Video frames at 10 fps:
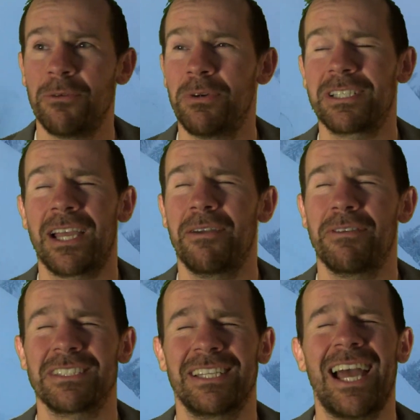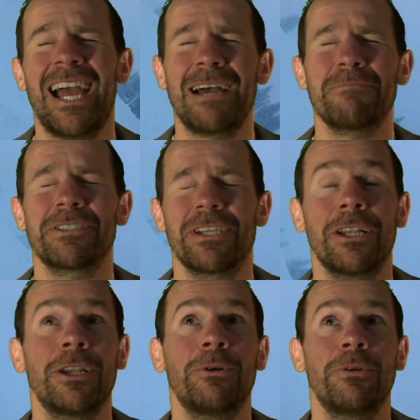which gave us an
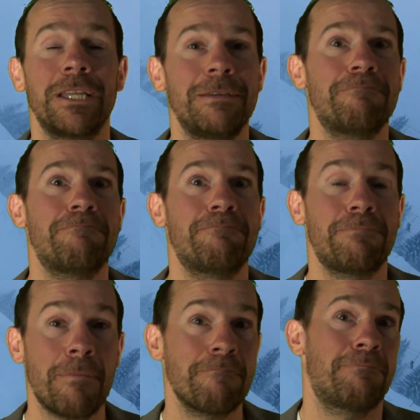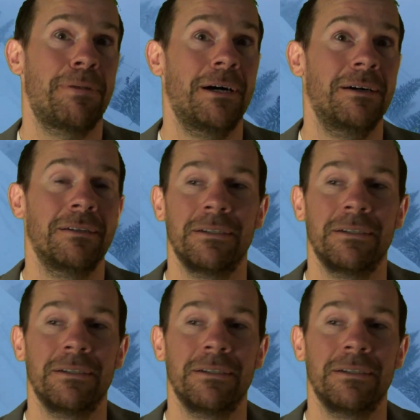absolutely bumper